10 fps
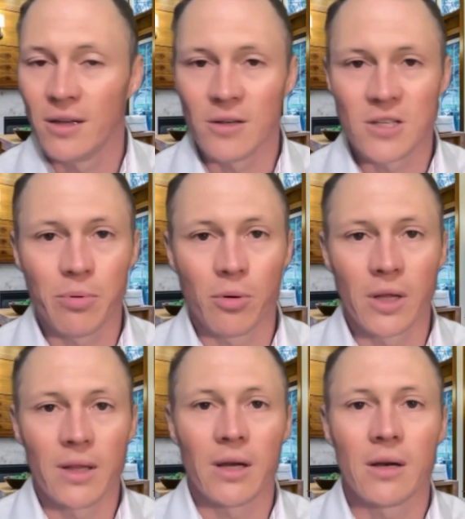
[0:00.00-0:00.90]

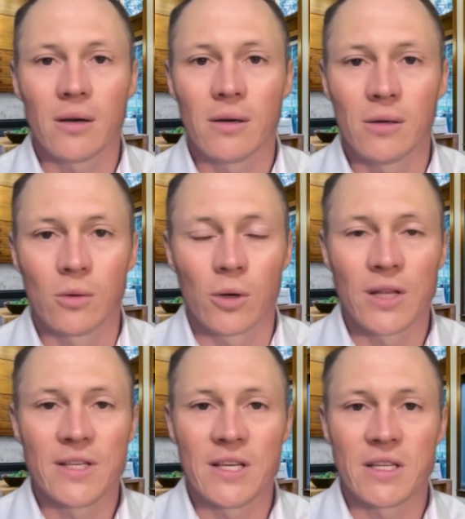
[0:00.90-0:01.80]
supporting their
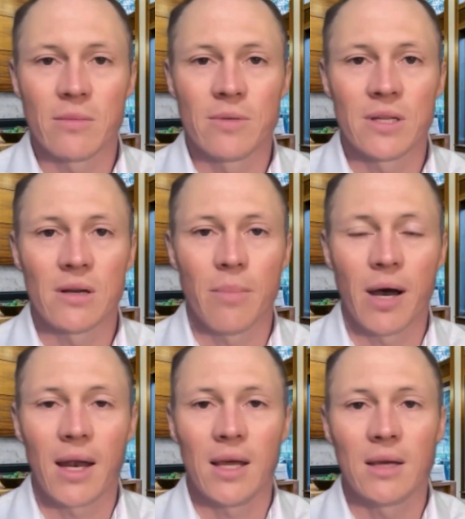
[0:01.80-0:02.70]
organ systems in their
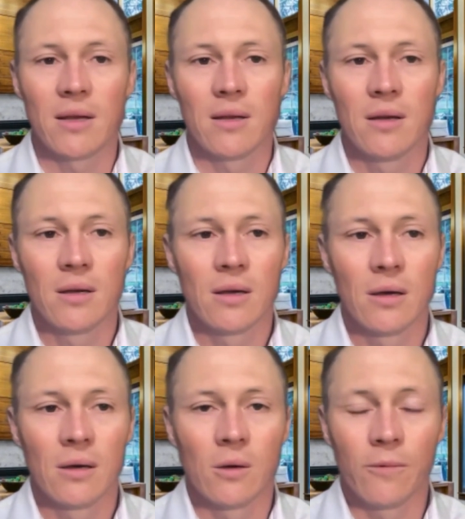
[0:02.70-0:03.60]
body and
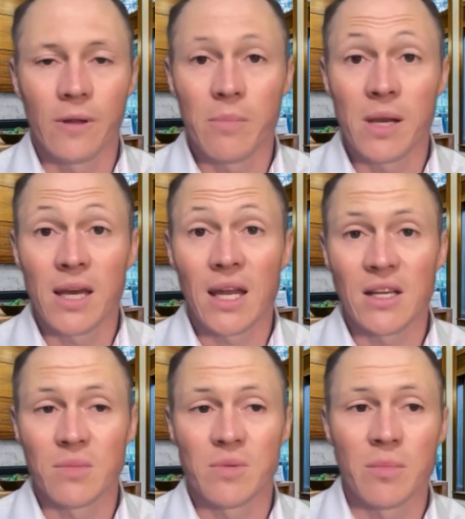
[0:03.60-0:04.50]
hopefully
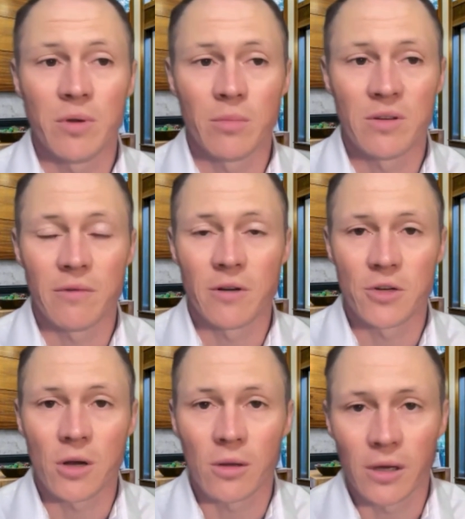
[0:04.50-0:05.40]
mitigating some symptoms if they're
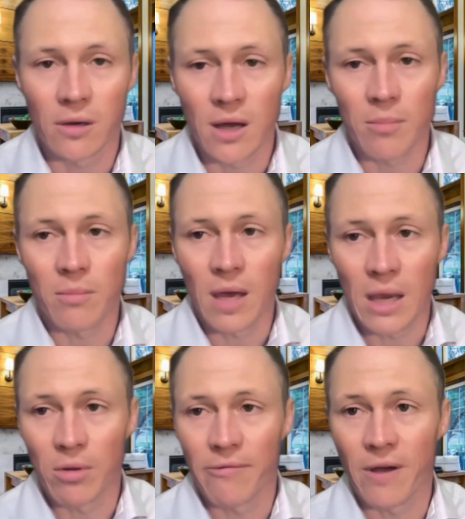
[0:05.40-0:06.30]
struggling or not
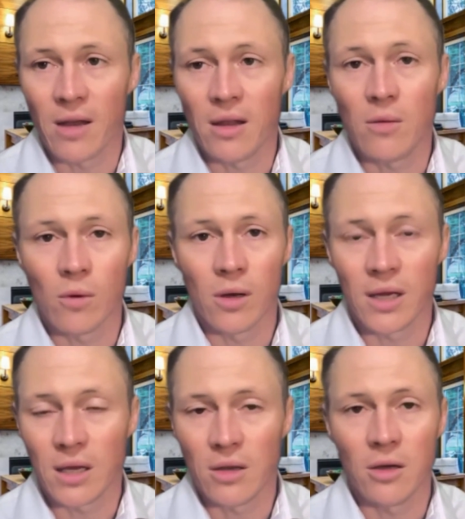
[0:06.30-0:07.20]
able to find anyone.
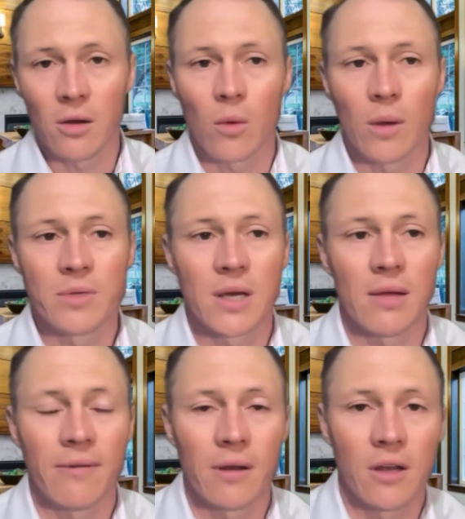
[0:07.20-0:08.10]
Again, you can go to the
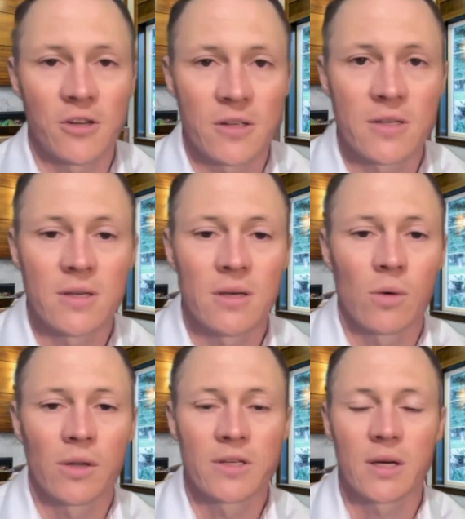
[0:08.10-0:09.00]
website,
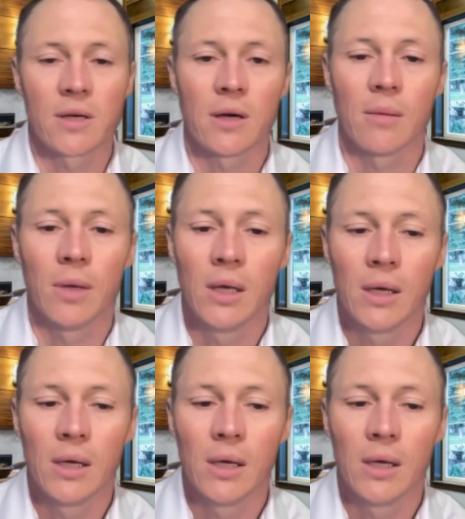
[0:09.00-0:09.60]
foundationsandwellness.com.